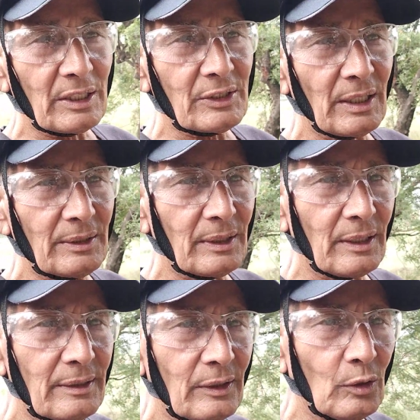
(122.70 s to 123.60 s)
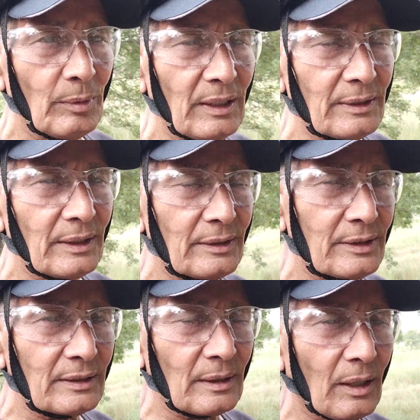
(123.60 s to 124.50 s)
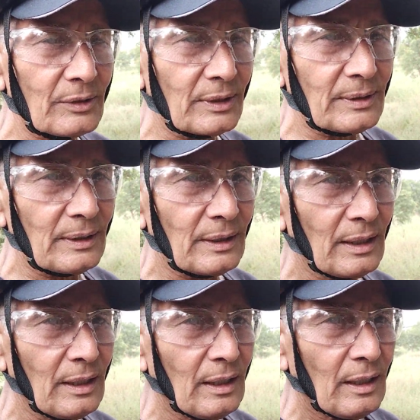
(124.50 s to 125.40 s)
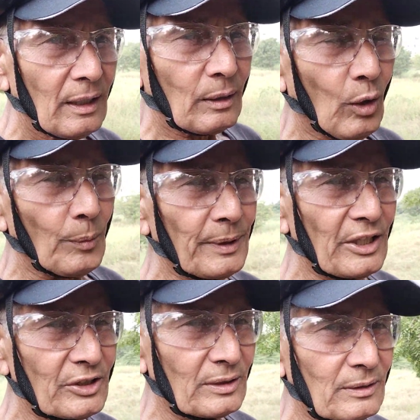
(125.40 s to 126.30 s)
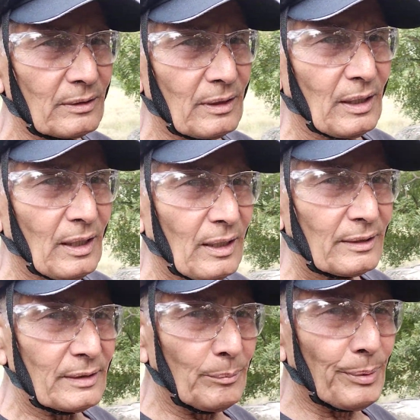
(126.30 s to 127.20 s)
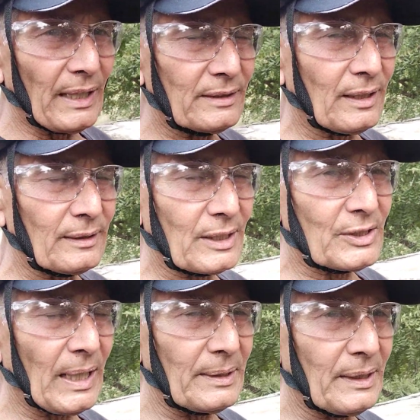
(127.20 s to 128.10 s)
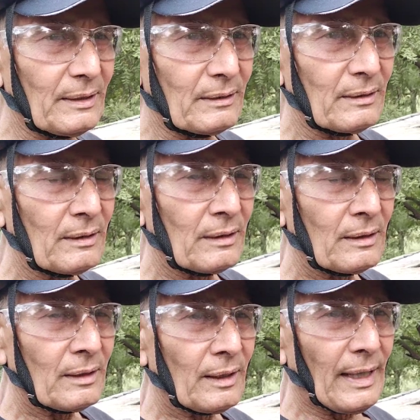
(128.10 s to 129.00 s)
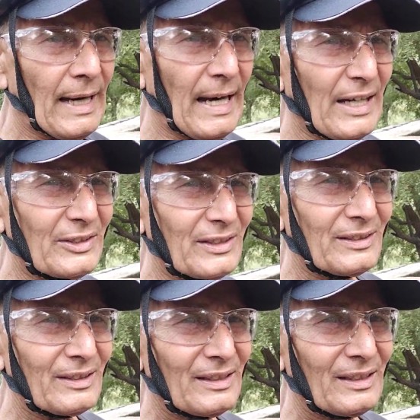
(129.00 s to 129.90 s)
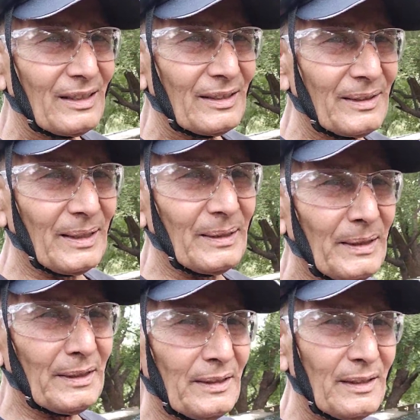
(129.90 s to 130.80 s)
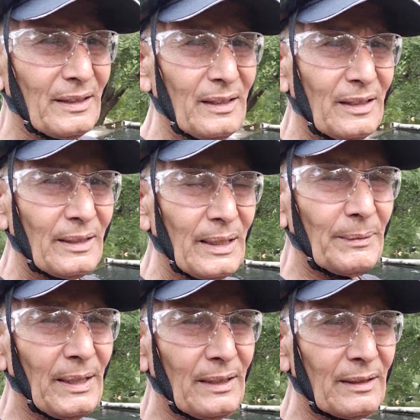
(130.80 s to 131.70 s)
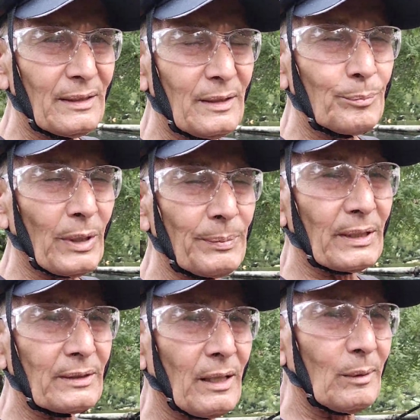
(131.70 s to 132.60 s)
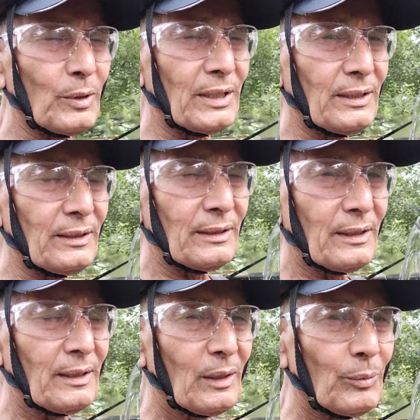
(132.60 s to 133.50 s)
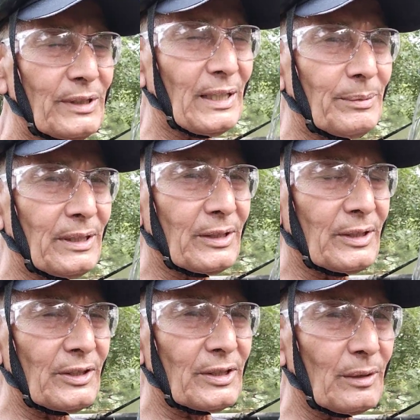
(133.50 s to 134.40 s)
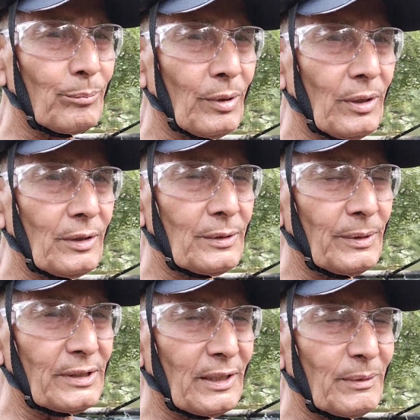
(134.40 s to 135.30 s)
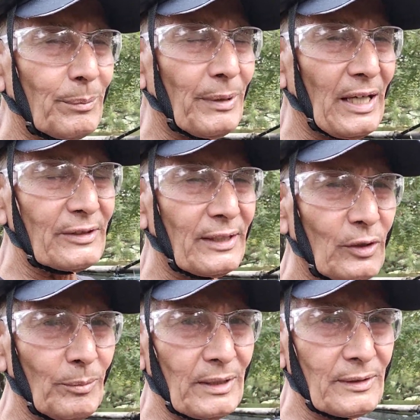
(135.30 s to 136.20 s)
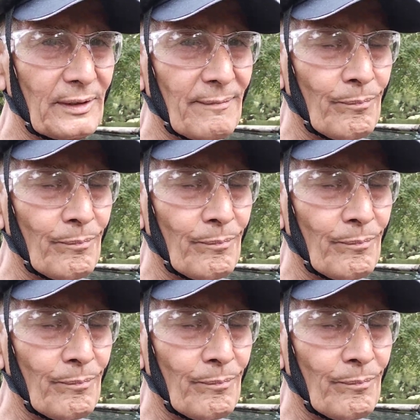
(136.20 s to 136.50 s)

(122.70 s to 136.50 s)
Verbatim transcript: honesty, integrity, humility, generosity, cooperation, sympathy, understanding, and really living in perfect harmony with every creature, birds, with animal, plants and humans.